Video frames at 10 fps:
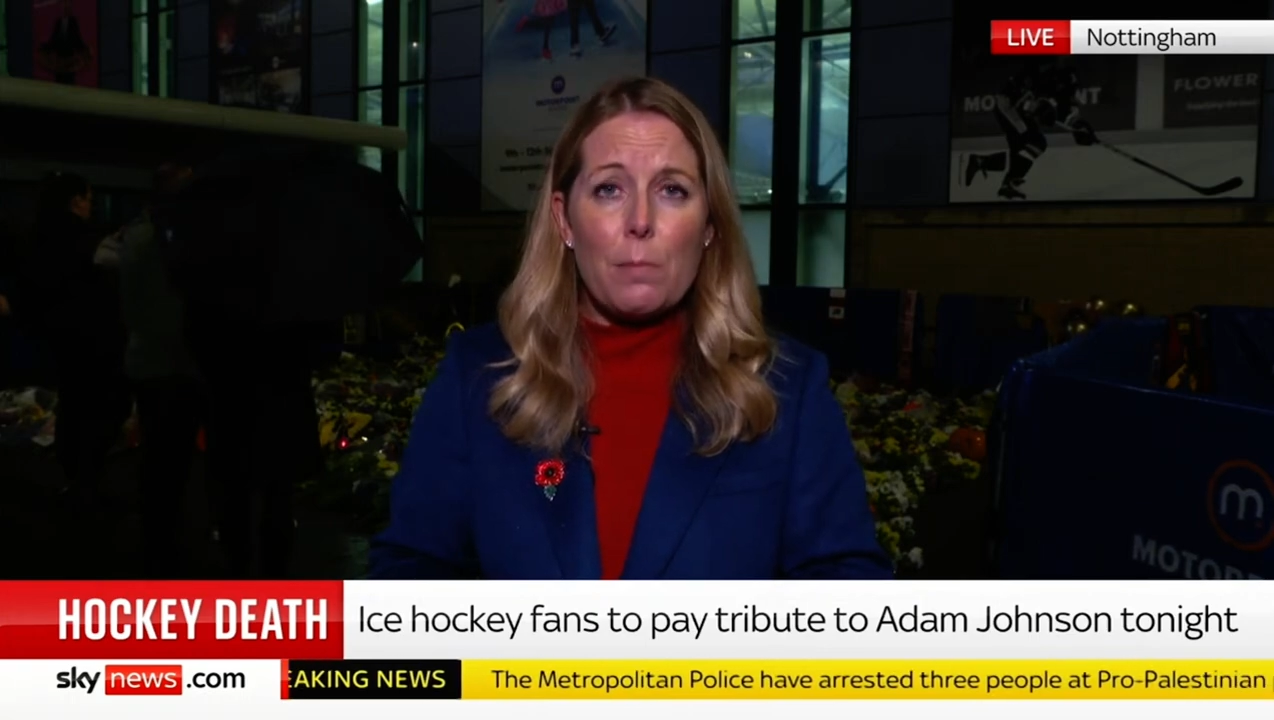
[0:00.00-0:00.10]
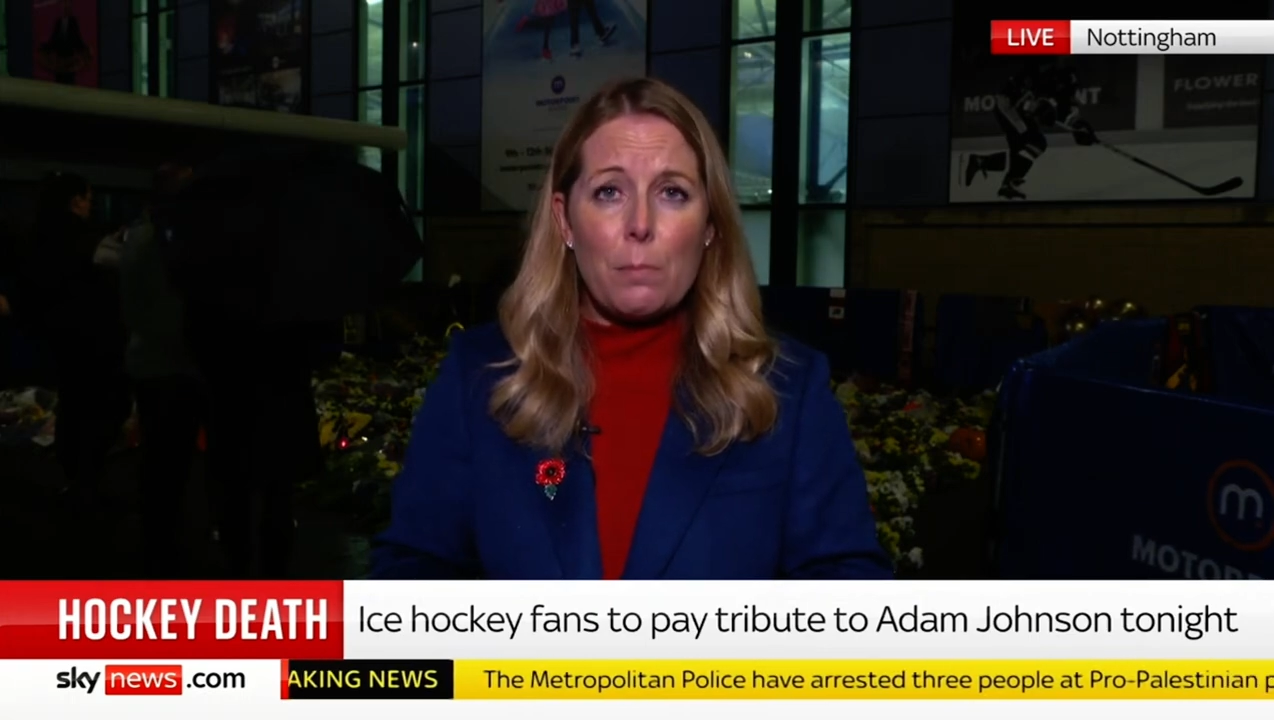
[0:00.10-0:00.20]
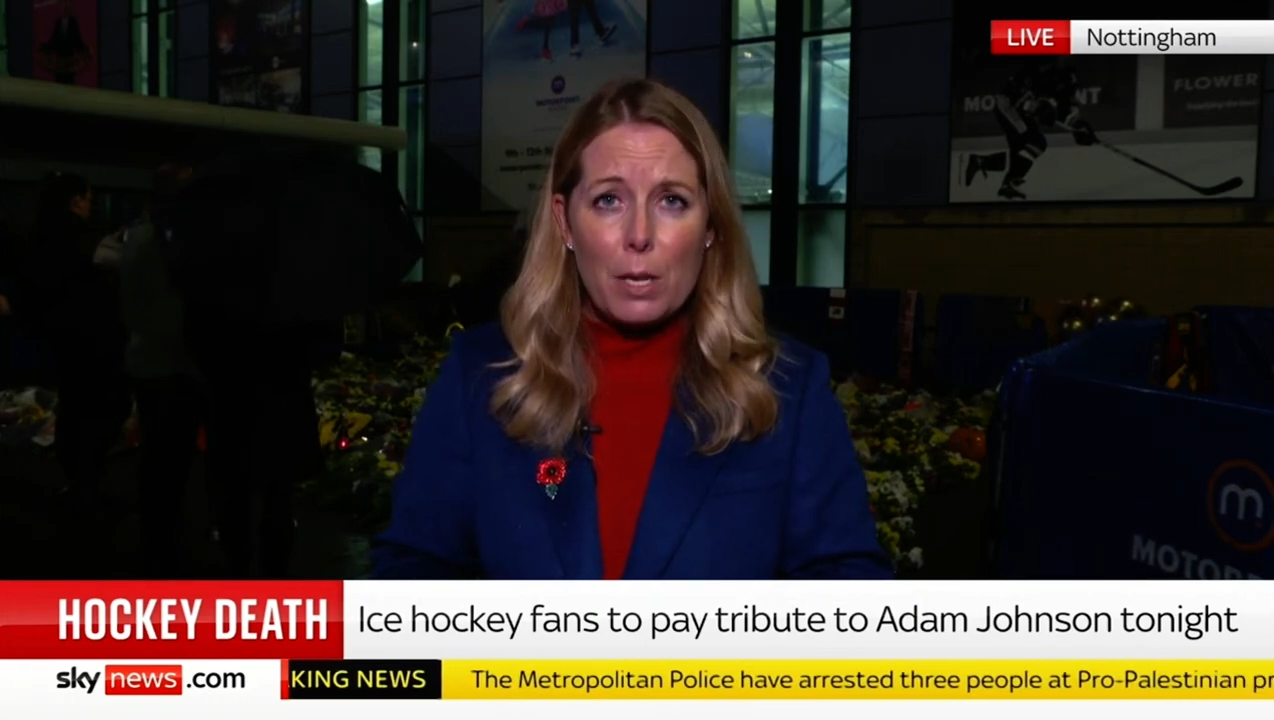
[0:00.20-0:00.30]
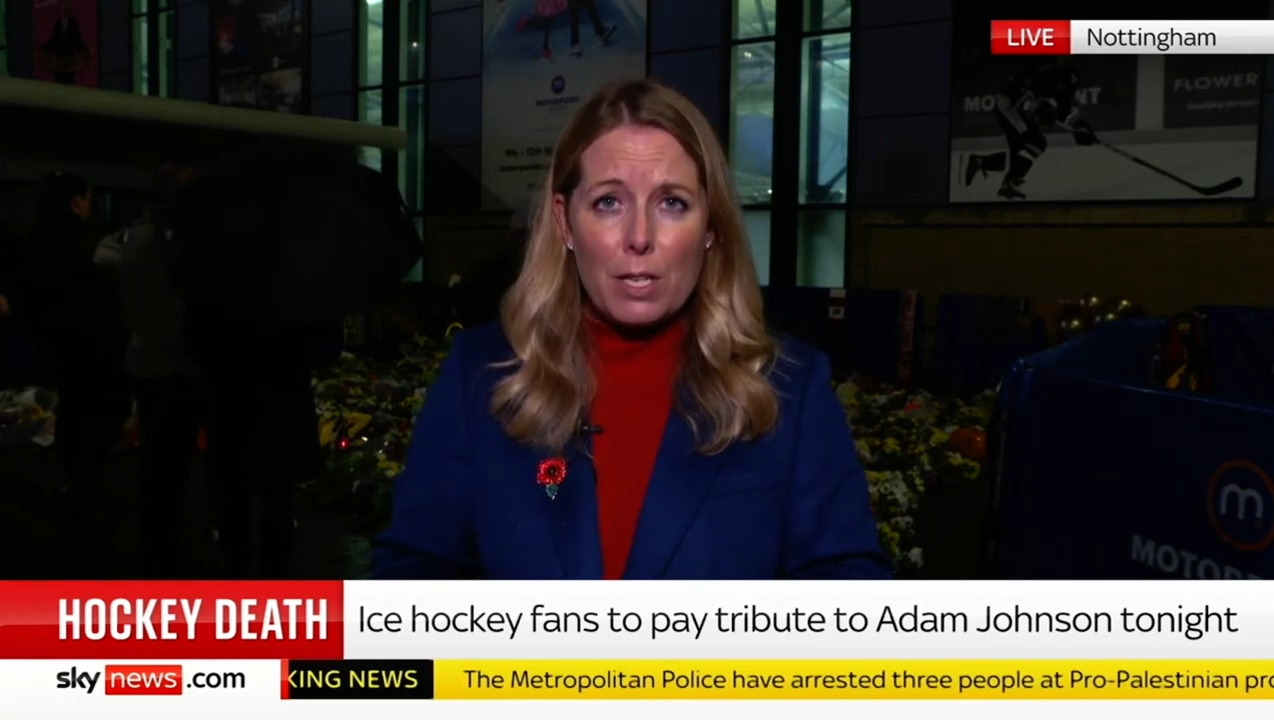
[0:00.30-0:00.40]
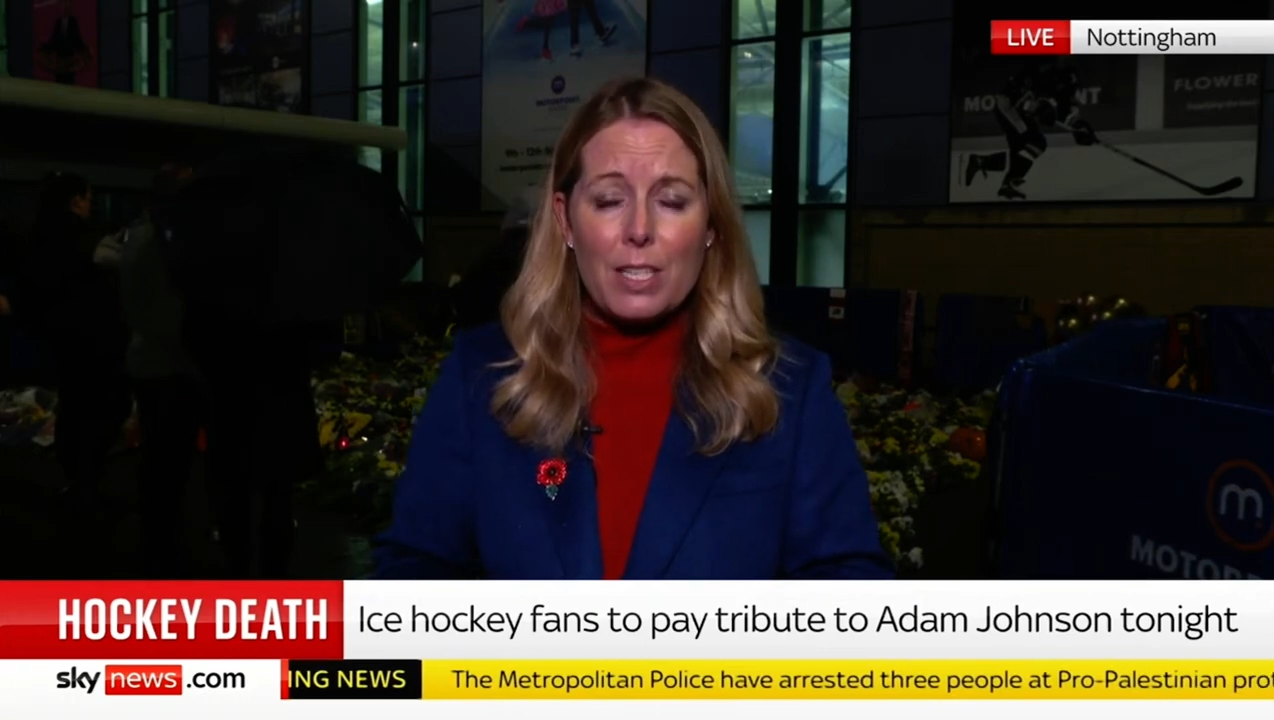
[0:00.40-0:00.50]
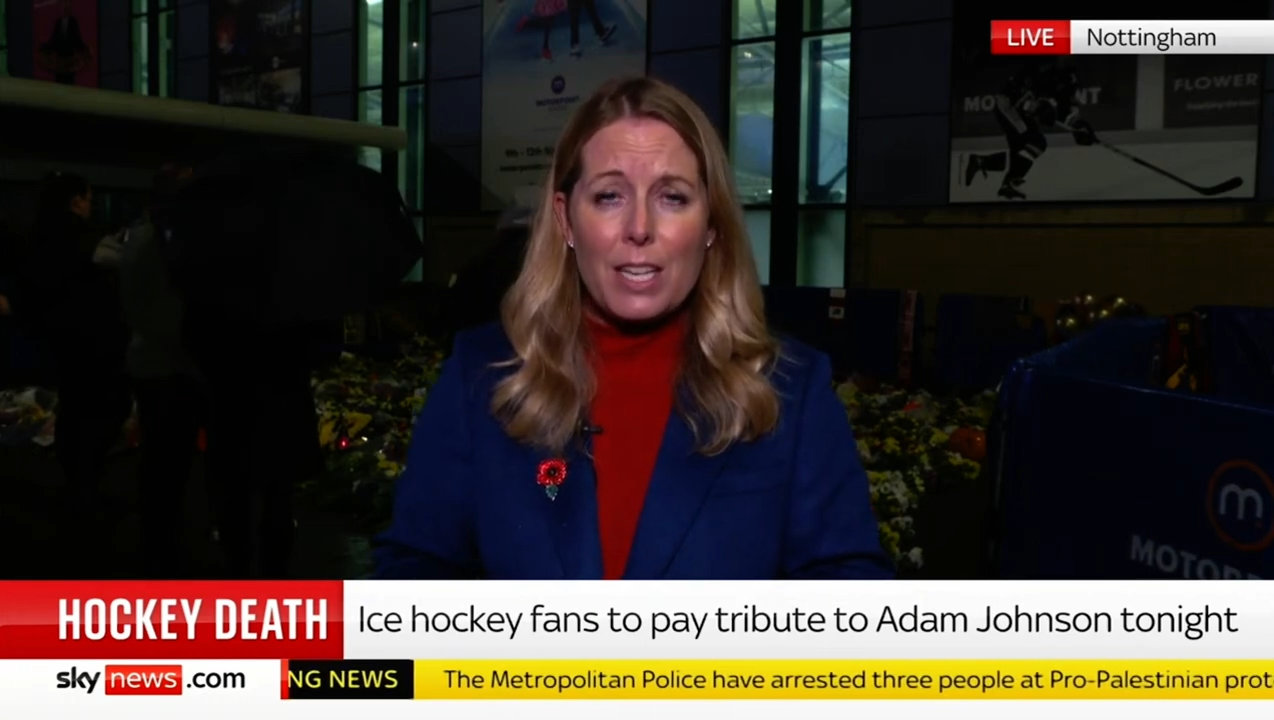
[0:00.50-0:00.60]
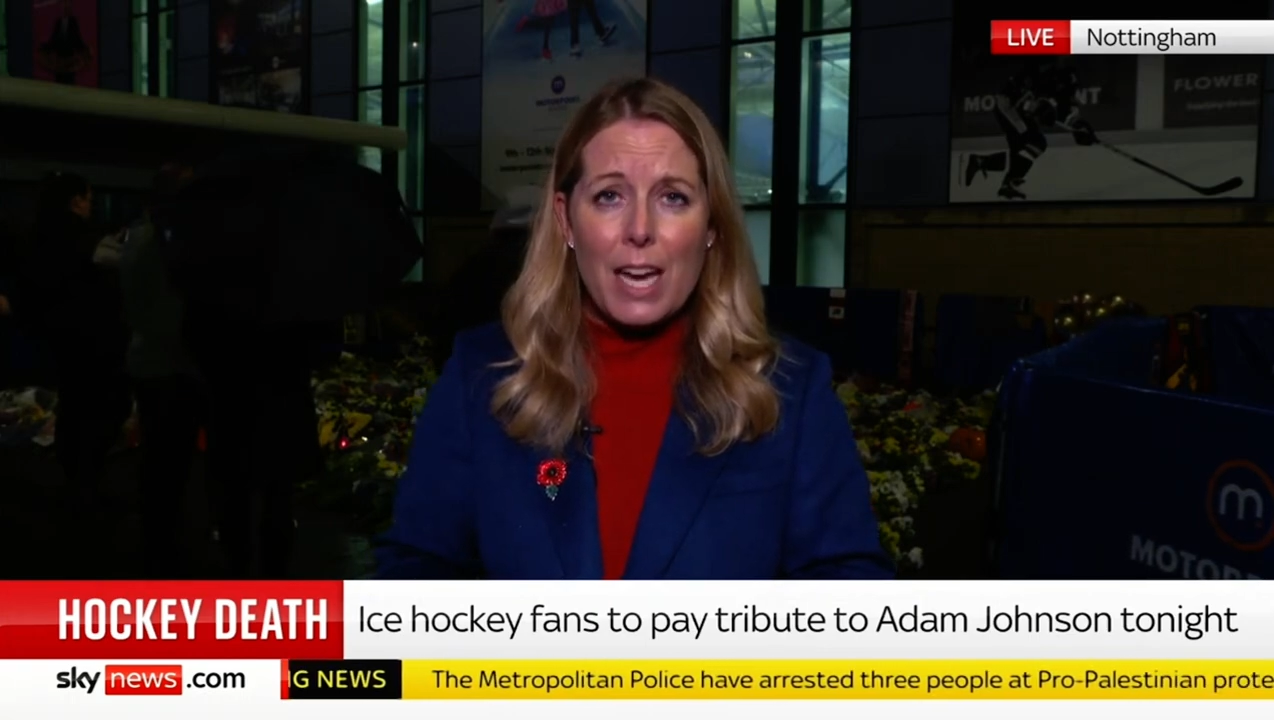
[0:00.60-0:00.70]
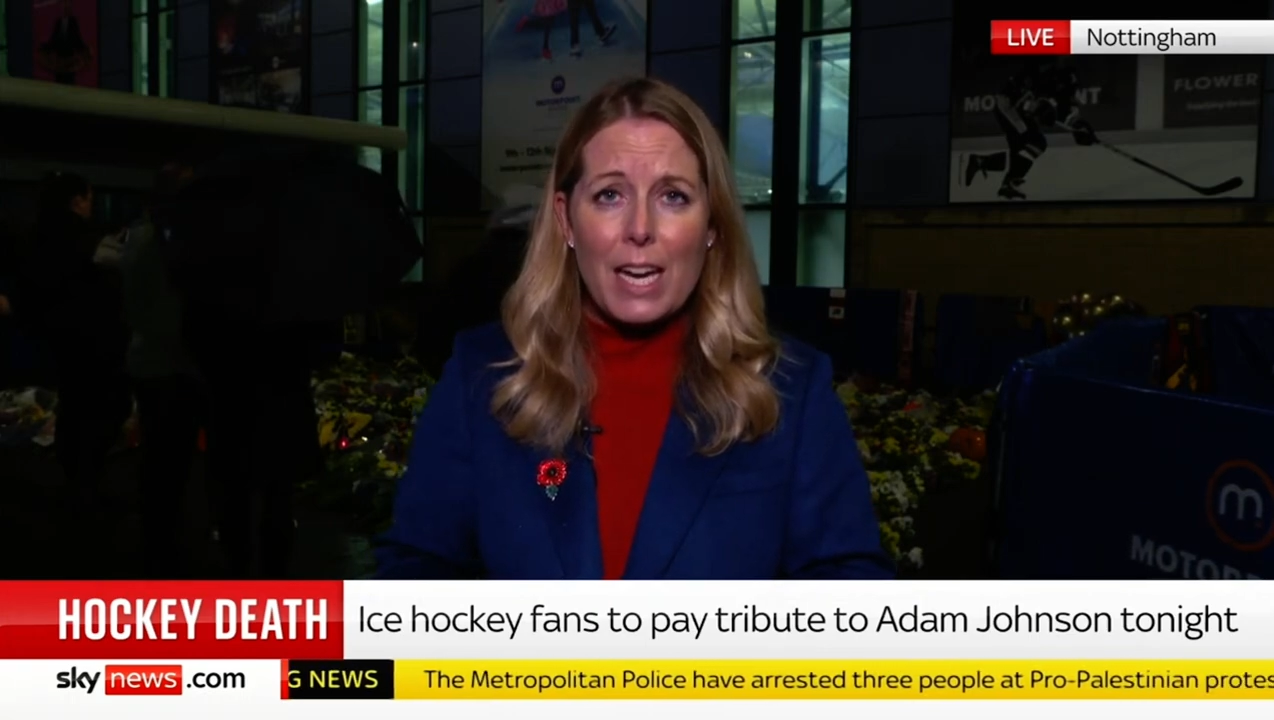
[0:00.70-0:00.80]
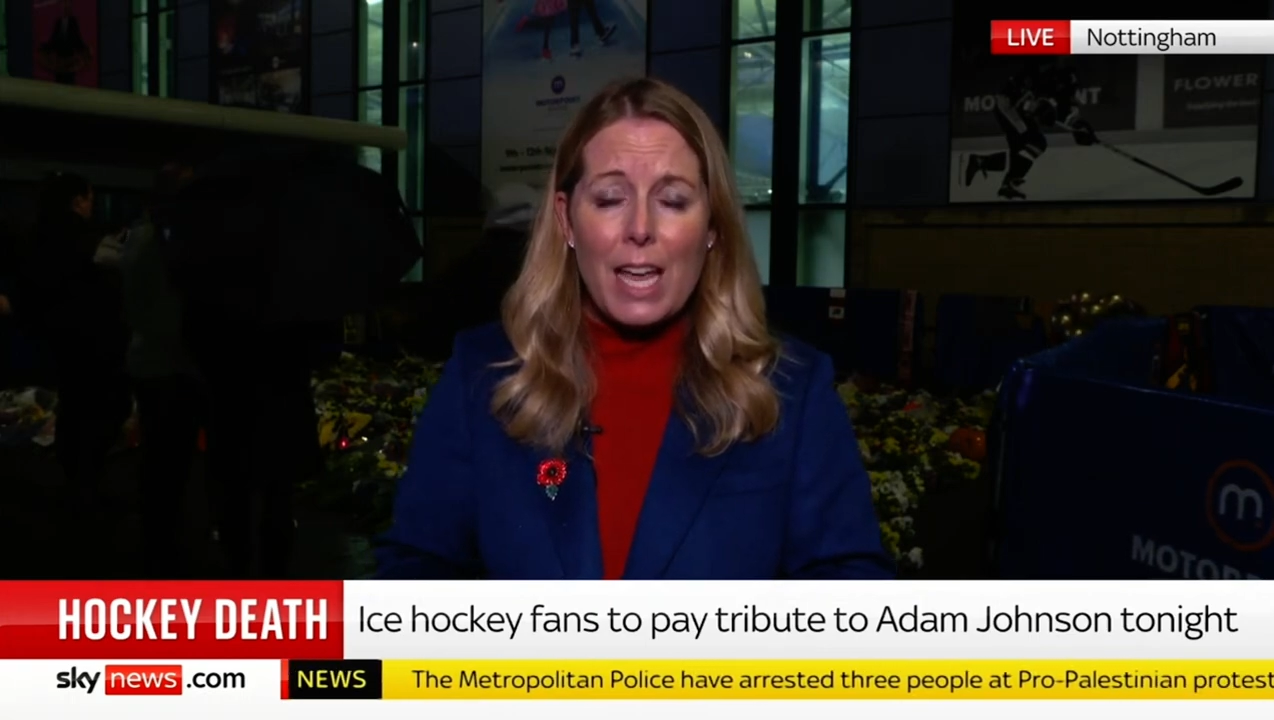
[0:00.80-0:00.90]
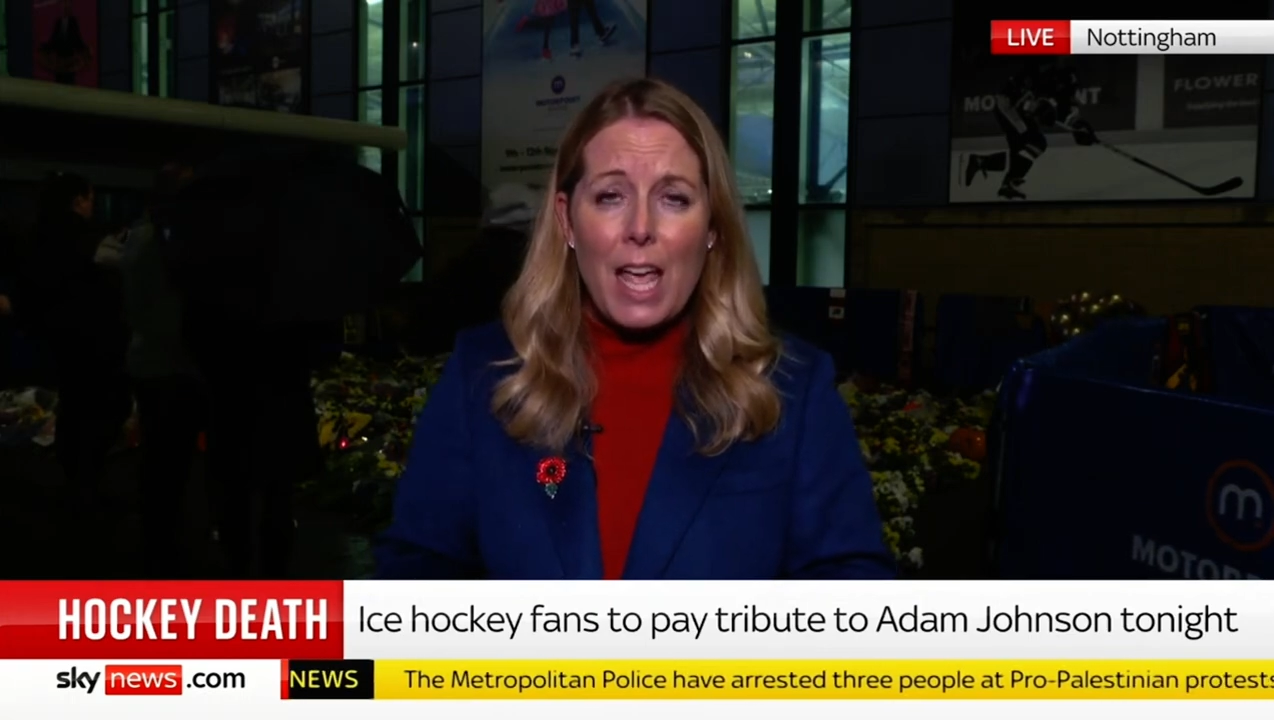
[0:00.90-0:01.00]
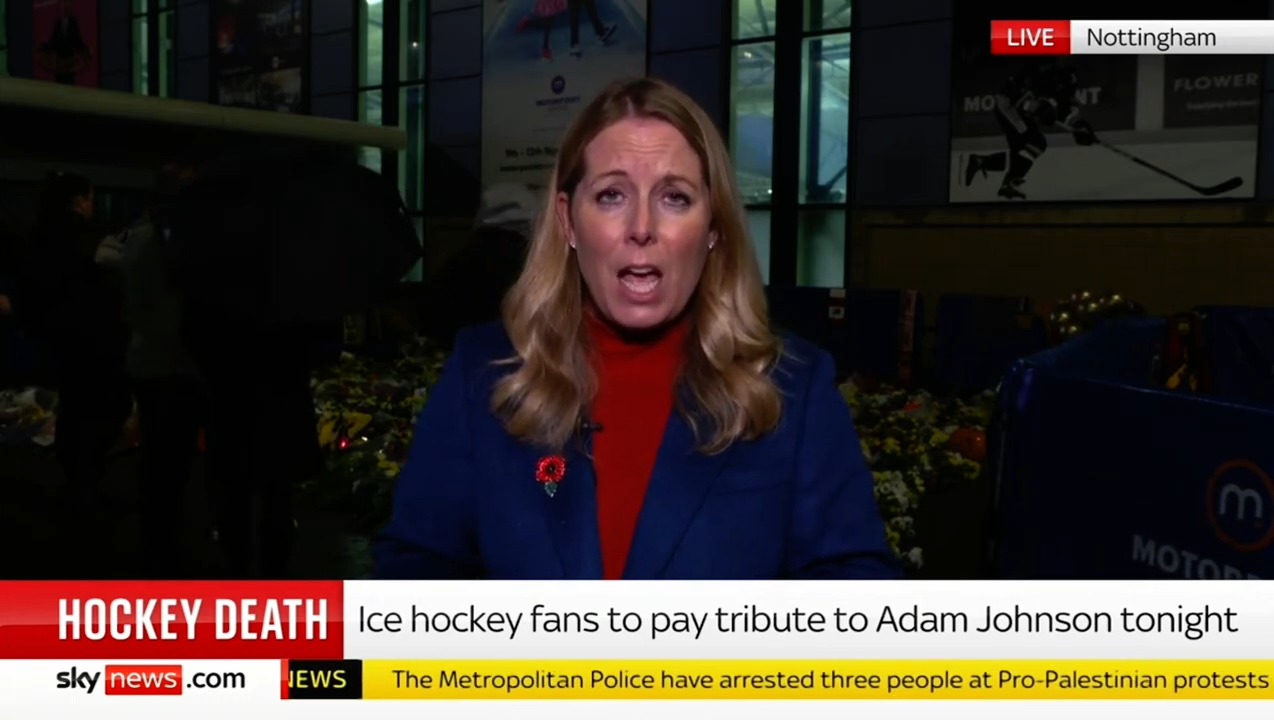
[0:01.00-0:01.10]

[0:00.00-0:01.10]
Monday.